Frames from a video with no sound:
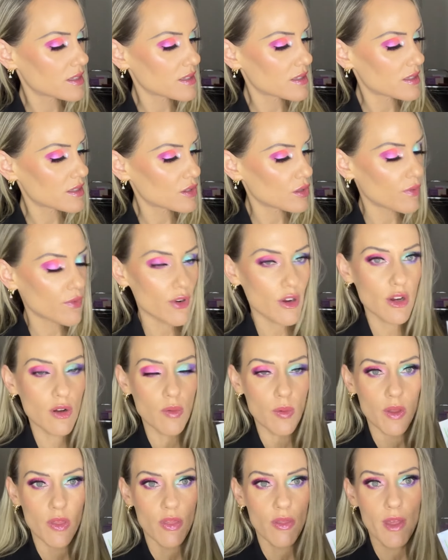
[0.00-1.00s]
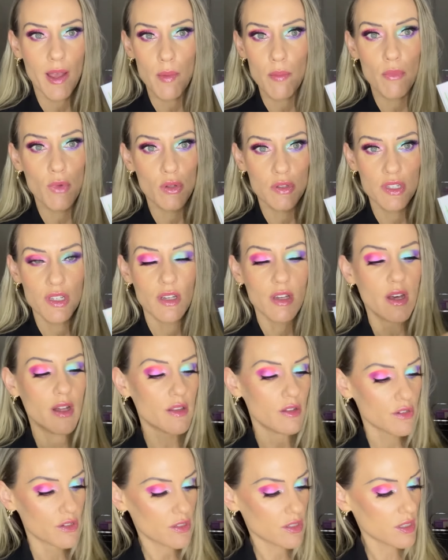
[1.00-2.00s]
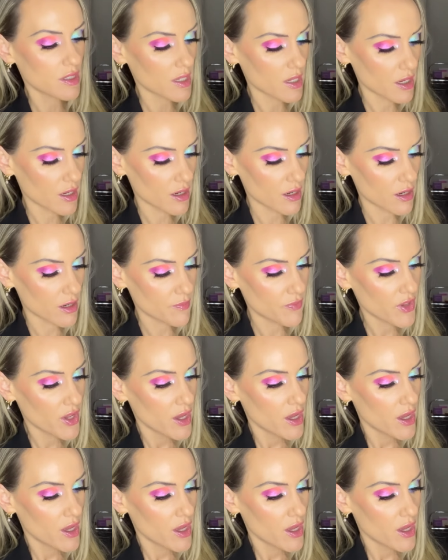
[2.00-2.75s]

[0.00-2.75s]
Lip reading: silver with like multicolors in here.